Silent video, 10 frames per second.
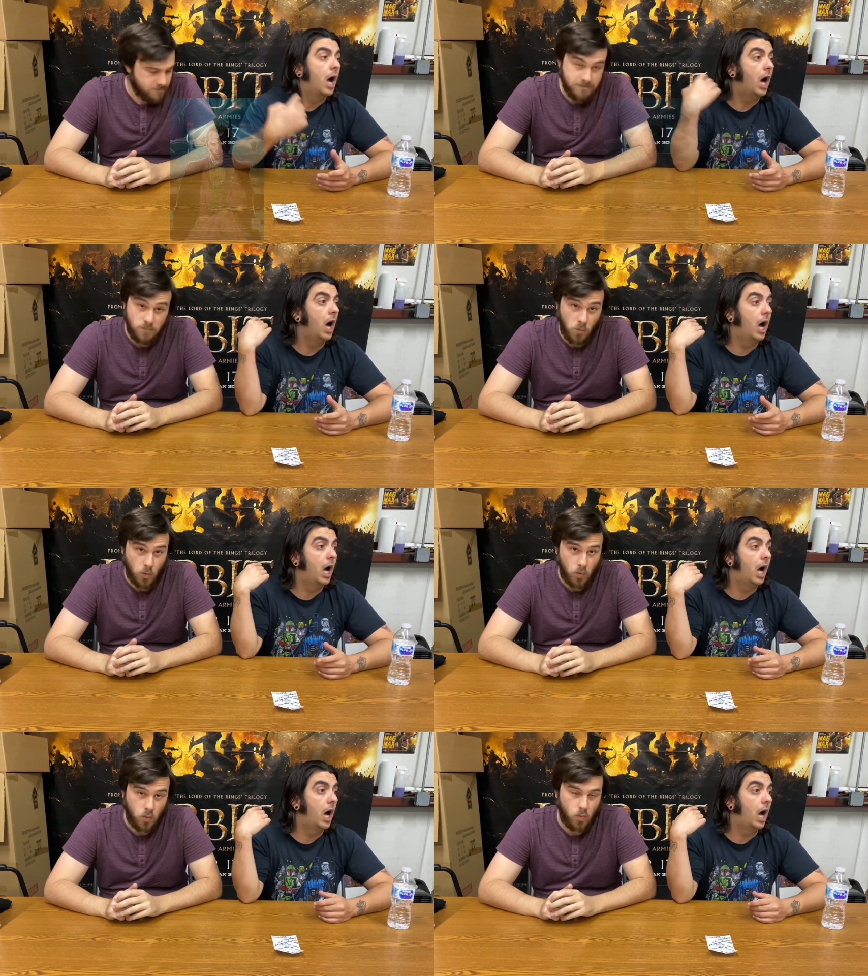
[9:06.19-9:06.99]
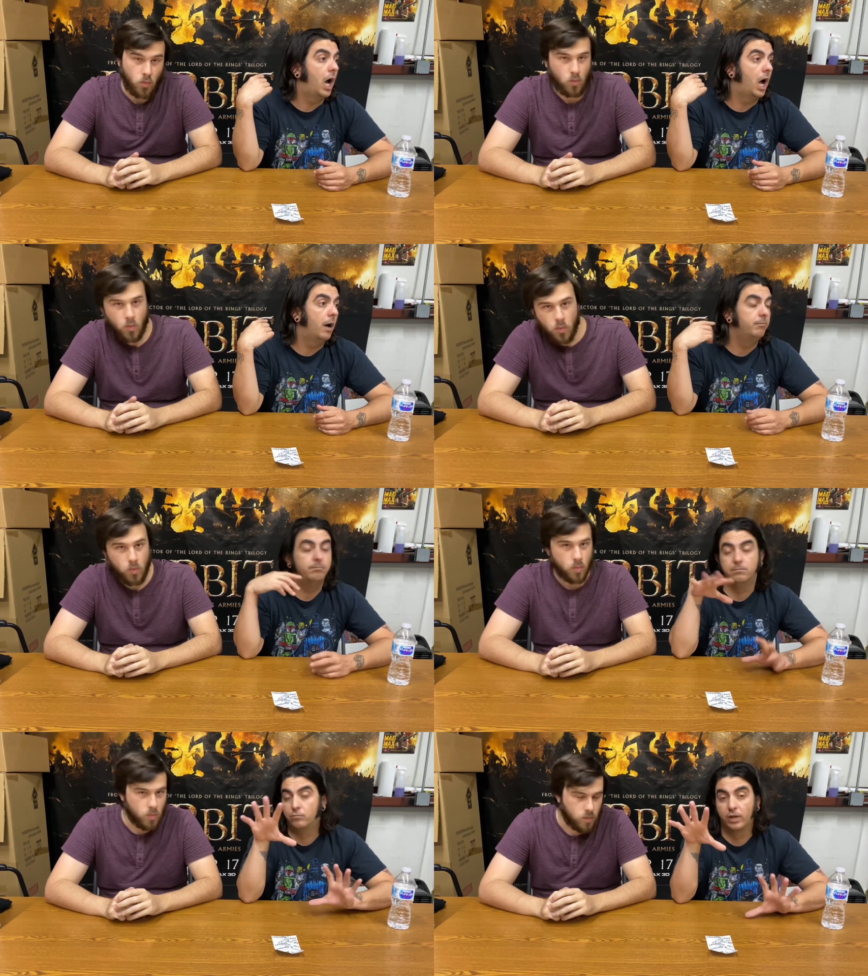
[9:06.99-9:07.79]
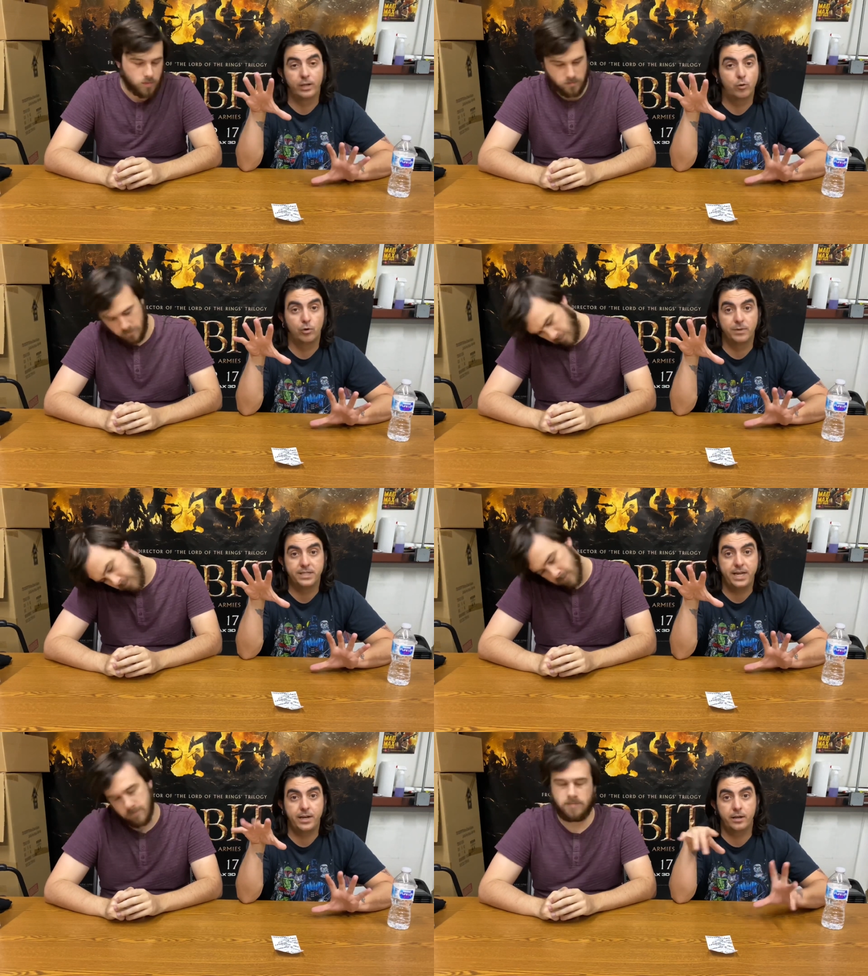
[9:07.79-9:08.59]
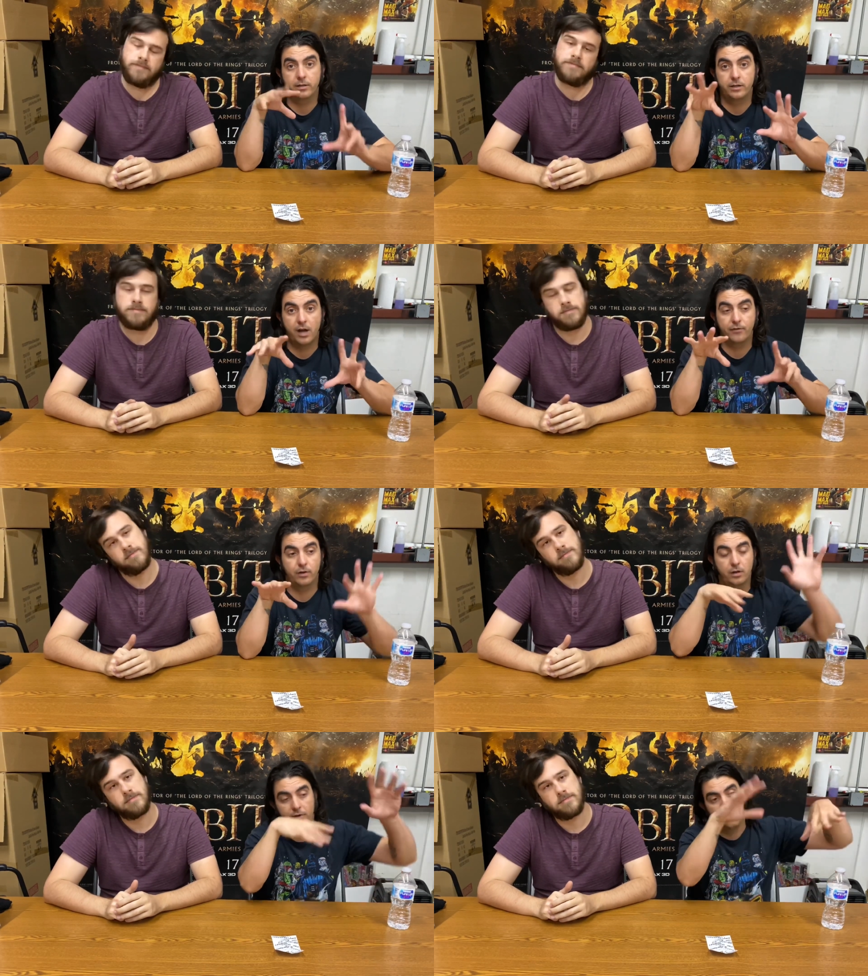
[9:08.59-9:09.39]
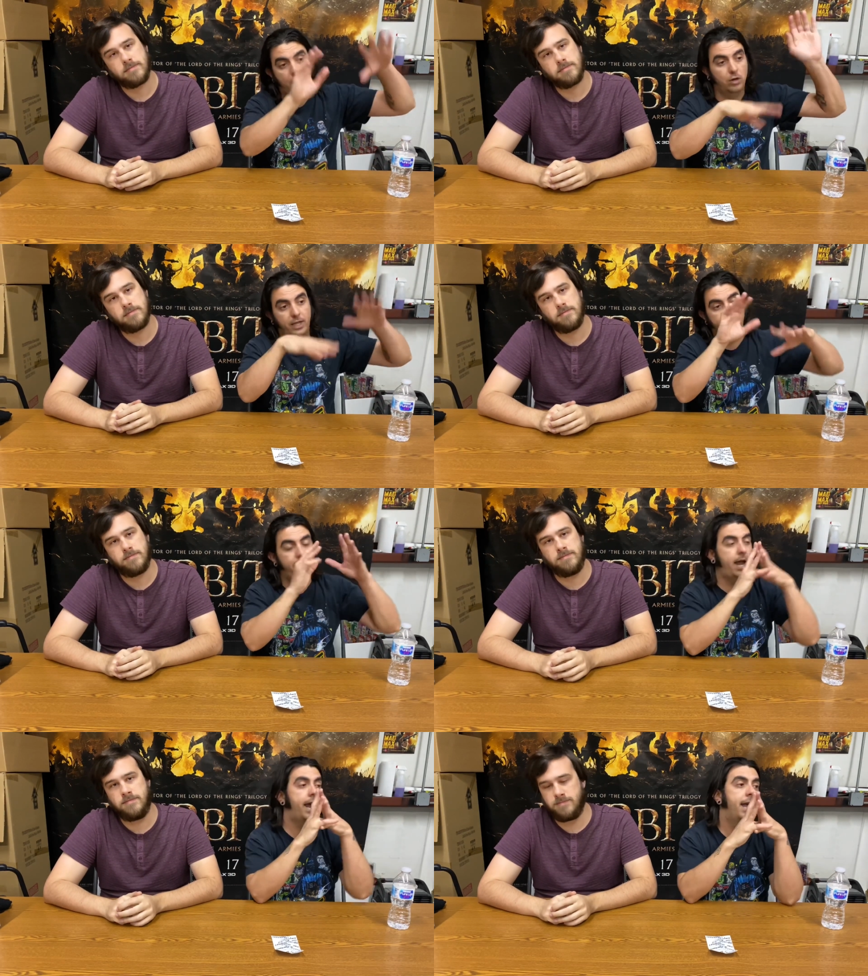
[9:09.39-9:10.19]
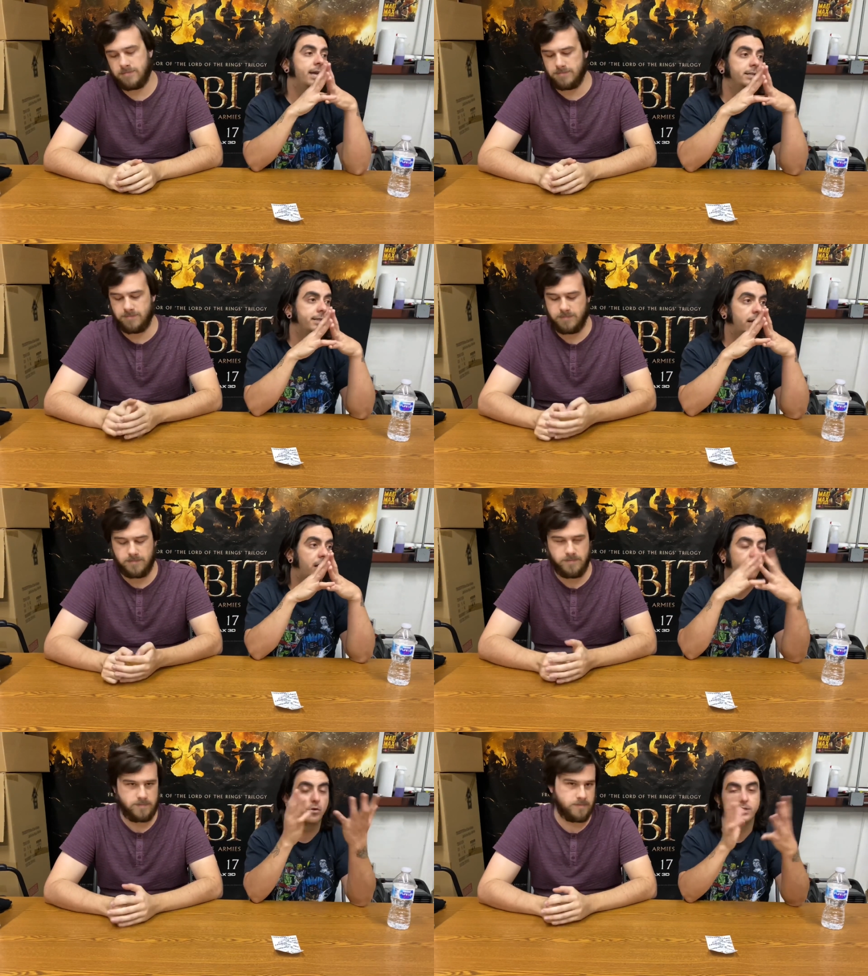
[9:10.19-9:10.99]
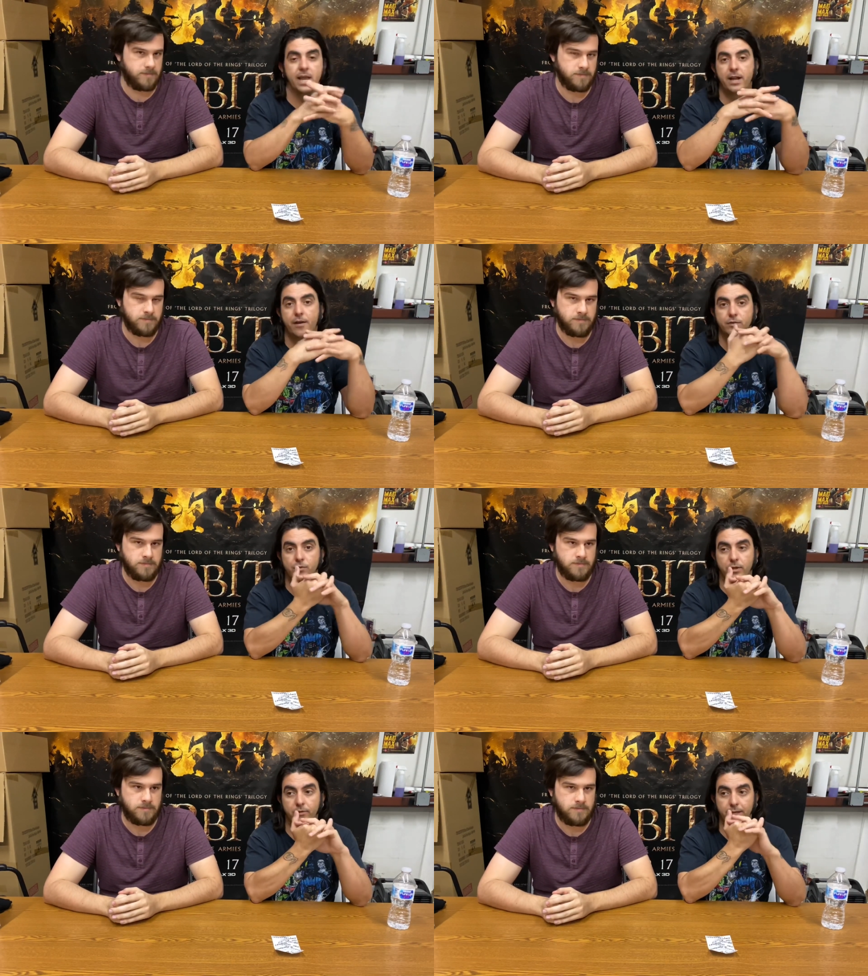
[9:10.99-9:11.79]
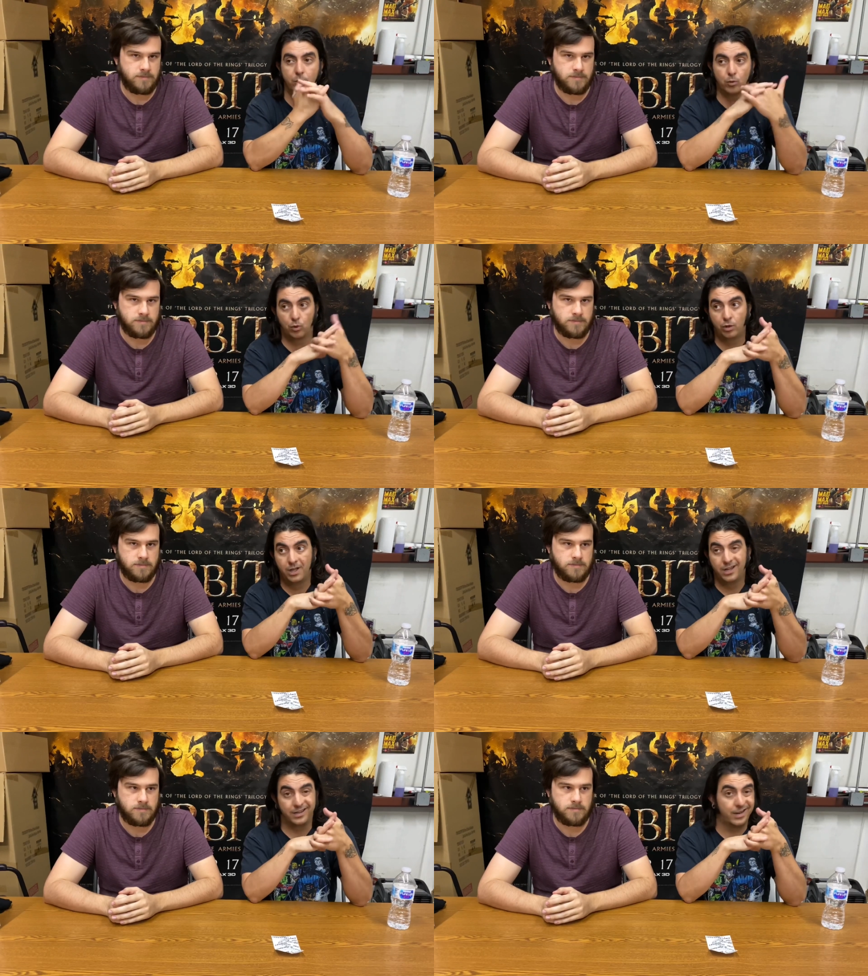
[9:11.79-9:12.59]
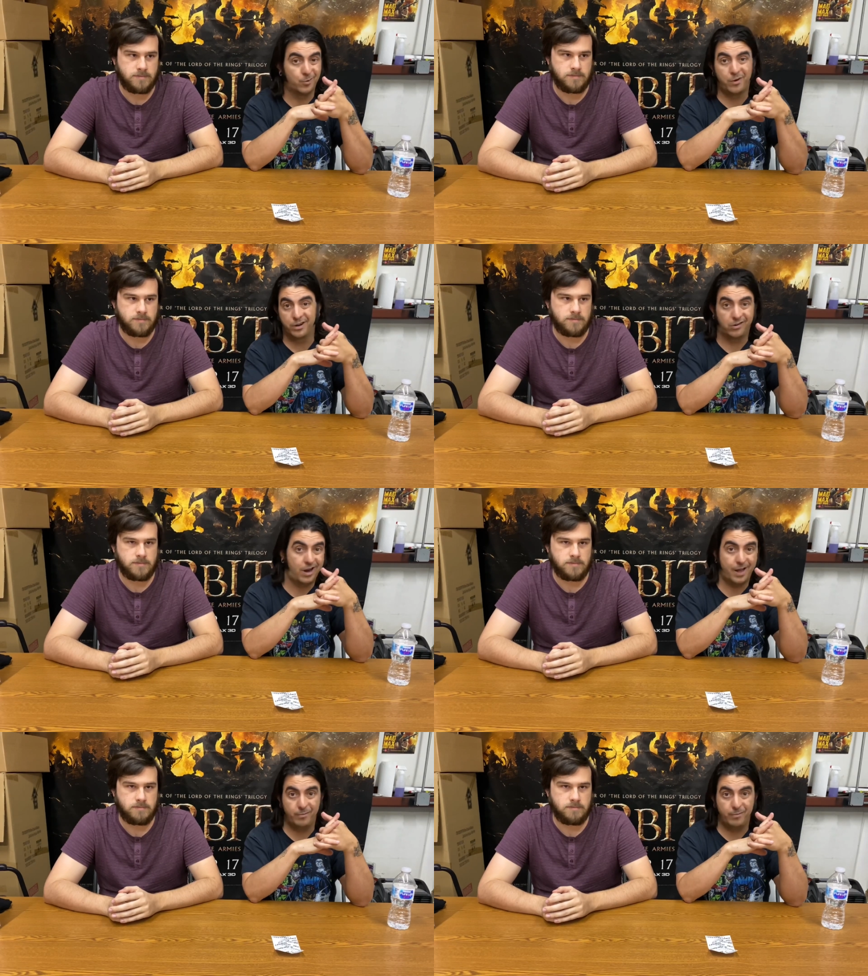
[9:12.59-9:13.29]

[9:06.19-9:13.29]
Speaker 1: Uh, really cool Mattina cover of Harley, and uh, of course the A cover is really, really cool. Gonna wanna grab